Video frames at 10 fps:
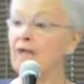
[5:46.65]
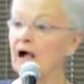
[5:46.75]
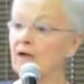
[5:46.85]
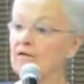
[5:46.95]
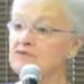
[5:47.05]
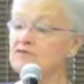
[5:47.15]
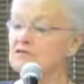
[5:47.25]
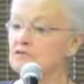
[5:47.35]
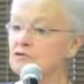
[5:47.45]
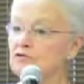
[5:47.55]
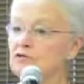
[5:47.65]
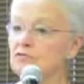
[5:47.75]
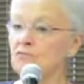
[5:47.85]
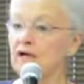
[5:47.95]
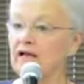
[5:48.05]
our institution
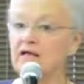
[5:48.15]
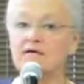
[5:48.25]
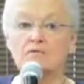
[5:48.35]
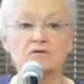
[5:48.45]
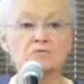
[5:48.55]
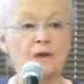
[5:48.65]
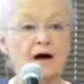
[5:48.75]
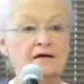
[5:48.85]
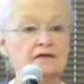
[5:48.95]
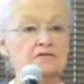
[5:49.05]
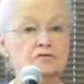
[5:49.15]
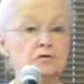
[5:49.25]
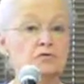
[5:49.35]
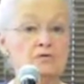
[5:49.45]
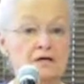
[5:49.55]
really responded
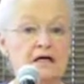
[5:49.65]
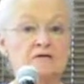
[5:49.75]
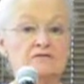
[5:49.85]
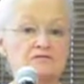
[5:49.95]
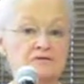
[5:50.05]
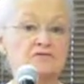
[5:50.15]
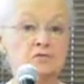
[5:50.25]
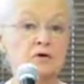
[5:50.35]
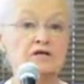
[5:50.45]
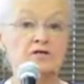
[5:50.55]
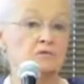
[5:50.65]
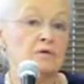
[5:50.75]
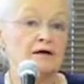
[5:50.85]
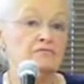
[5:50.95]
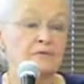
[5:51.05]
to the needs of this region
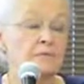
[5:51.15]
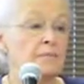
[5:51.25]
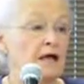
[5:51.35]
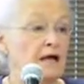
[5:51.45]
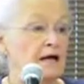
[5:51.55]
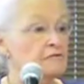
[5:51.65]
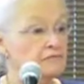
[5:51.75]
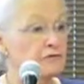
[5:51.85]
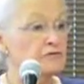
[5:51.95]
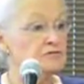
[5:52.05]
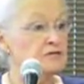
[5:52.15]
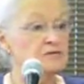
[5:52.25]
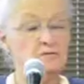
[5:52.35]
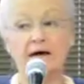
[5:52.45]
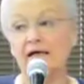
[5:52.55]
right from the beginning. First
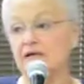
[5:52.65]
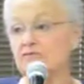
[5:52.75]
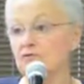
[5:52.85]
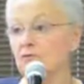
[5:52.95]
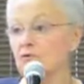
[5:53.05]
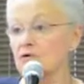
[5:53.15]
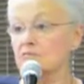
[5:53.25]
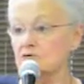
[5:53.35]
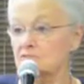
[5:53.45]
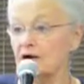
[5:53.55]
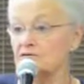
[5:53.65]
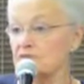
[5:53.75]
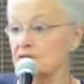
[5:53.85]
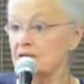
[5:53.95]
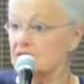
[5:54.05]
as a mining school in
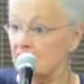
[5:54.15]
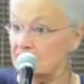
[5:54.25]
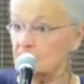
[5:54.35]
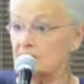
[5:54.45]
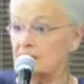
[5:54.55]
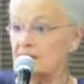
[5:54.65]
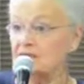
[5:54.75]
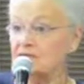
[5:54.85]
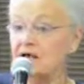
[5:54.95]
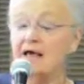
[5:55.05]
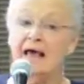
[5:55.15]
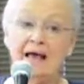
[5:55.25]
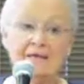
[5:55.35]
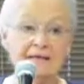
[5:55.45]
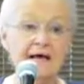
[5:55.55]
response to the industrial needs,
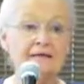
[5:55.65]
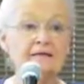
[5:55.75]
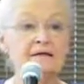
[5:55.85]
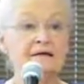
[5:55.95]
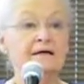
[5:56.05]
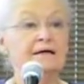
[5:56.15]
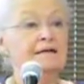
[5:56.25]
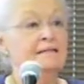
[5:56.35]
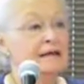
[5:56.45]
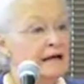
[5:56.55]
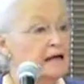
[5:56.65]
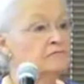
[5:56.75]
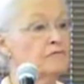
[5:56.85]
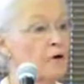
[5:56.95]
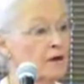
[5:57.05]
and then the
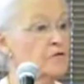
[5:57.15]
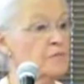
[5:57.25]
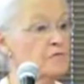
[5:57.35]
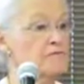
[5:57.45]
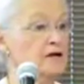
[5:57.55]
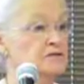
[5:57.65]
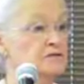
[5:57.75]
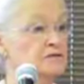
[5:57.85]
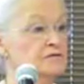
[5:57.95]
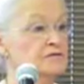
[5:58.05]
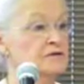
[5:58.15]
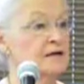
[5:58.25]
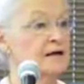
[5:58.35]
need for other professionals